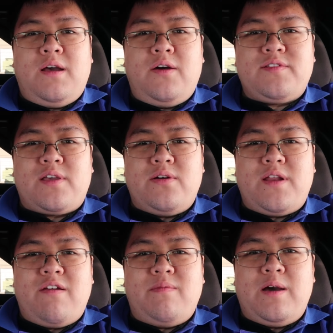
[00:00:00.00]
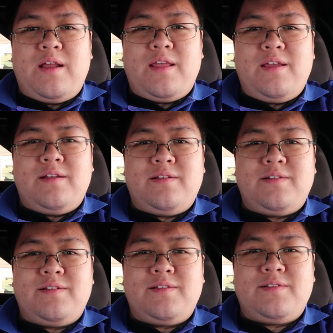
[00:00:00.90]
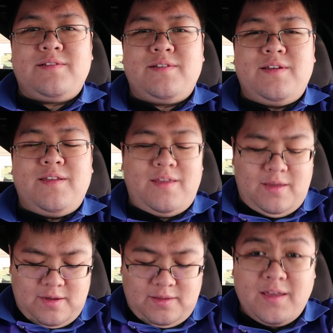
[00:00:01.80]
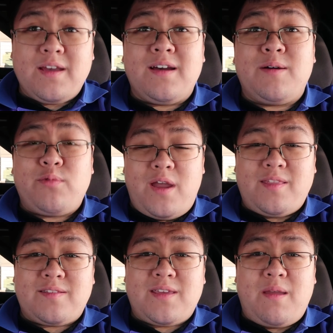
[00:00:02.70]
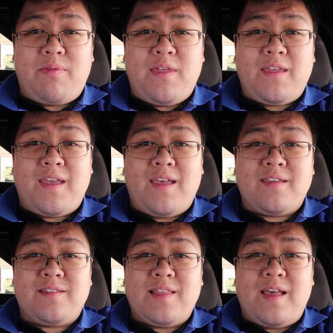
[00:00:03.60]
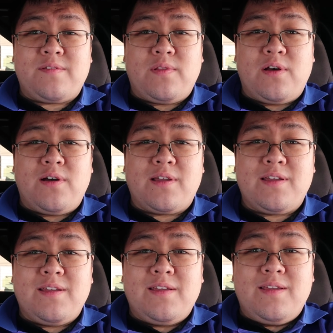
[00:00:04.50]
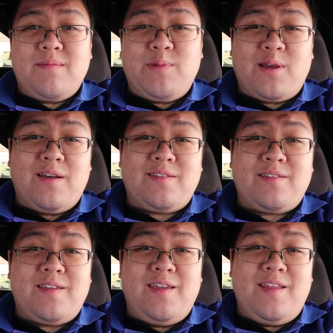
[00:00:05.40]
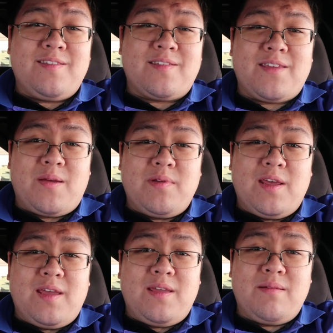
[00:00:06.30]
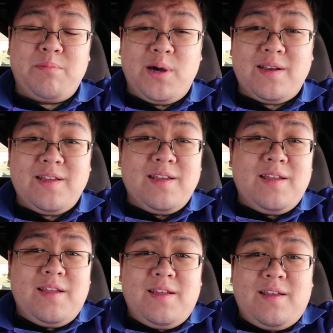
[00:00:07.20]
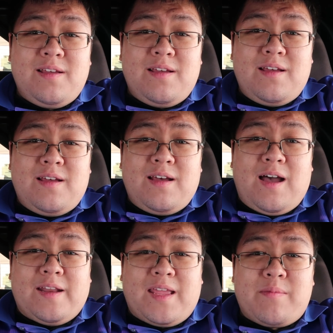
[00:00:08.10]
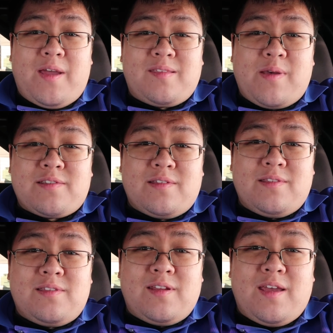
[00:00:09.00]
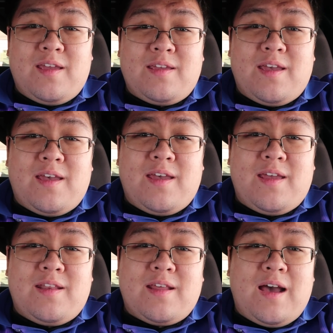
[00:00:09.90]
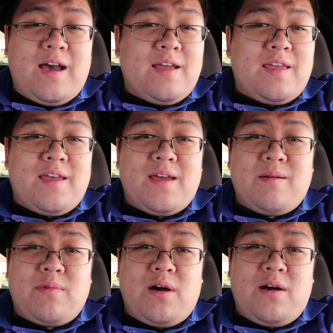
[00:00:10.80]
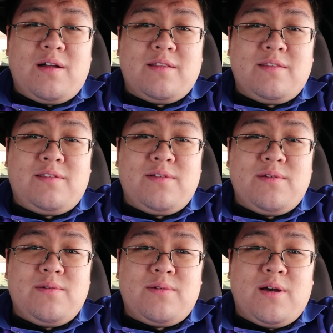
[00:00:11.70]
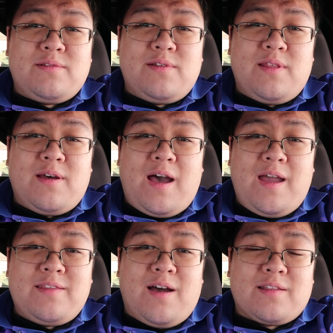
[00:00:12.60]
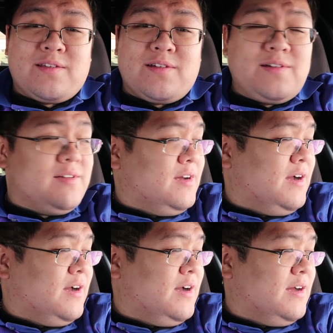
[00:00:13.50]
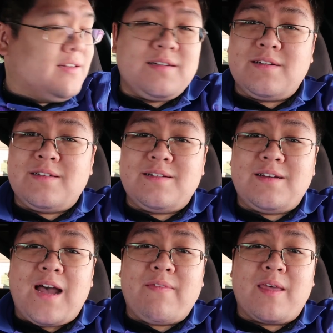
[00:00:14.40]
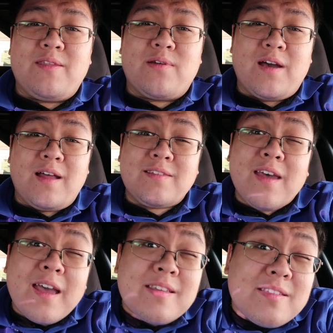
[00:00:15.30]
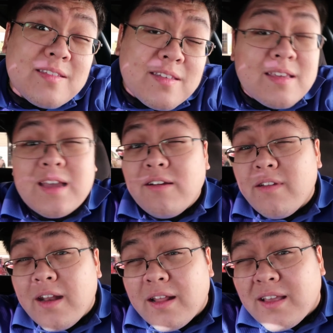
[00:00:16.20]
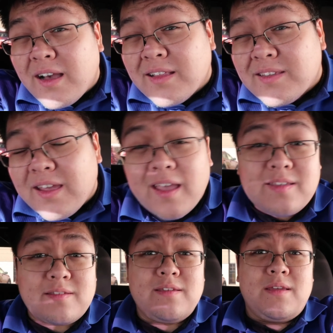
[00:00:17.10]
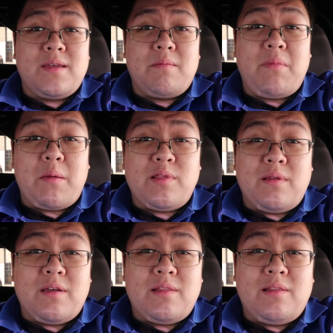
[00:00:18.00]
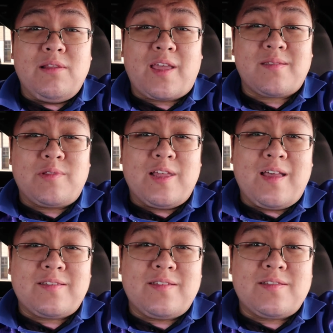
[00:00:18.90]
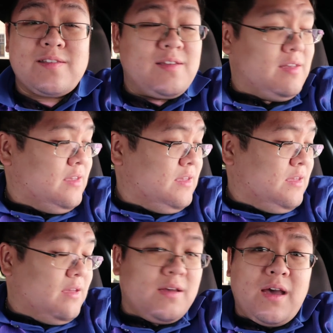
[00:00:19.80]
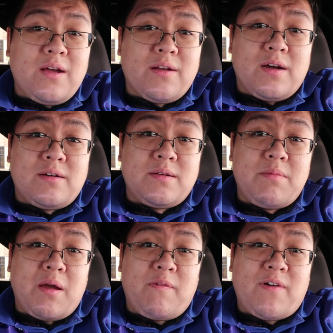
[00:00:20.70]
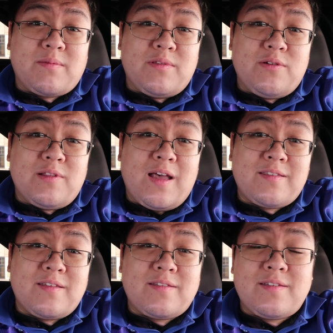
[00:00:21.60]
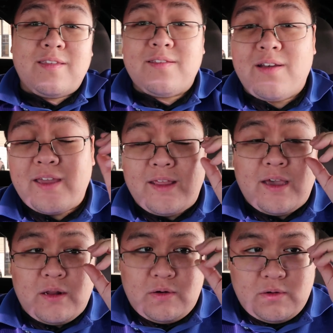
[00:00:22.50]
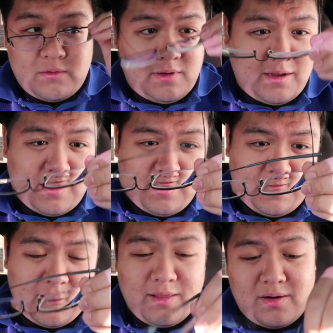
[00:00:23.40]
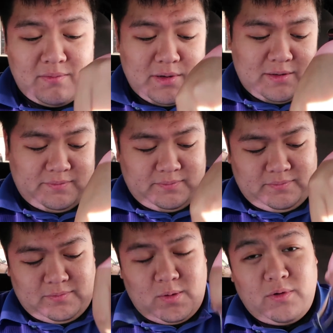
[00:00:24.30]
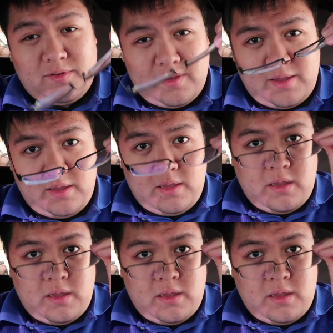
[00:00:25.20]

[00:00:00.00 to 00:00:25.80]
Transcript: How's it going, everybody? Yeah, yeah, I'm wearing the same thing as the last vlog because it is the same day, but I did get my inspection today and I am on to go to the eye doctor. Uh, I have to get new contacts, ran out of contacts, maybe look at some glasses. I don't know, maybe I'll find some new glasses. These are getting kind of old, kind of yellow, but we'll see.